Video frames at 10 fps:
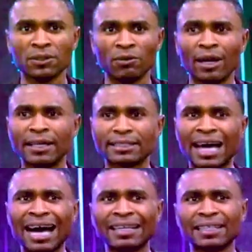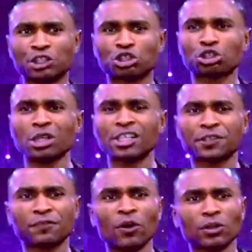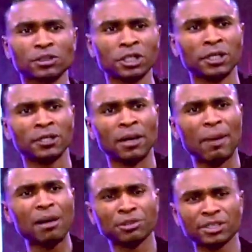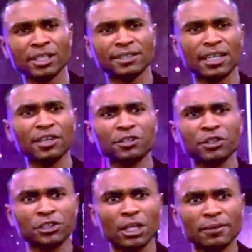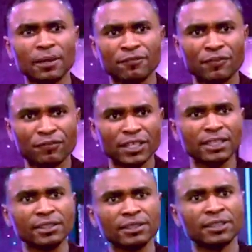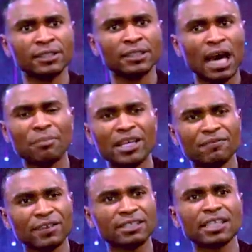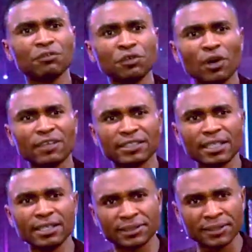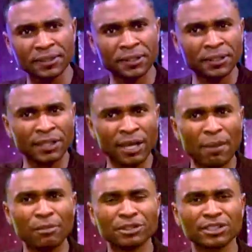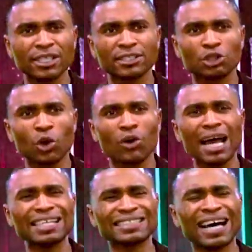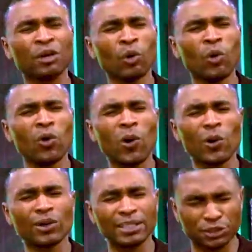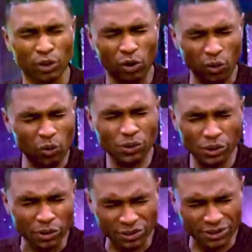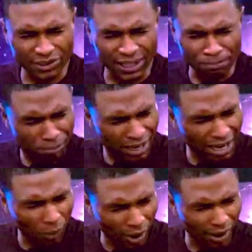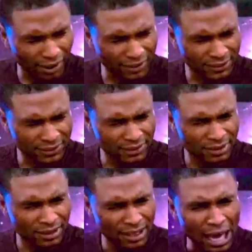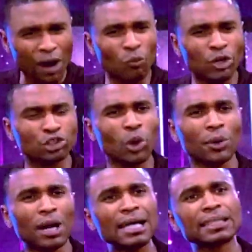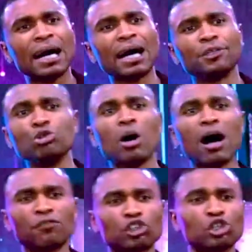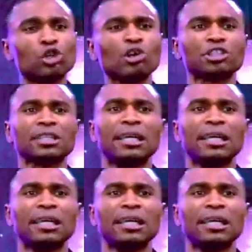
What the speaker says: When his hand is stretched forth, the Bible says in Exodus chapter 15, I believe verse 7 or verse 8, the Bible says, your right hand, O God, is glorious in power. And with your right hand, you have crushed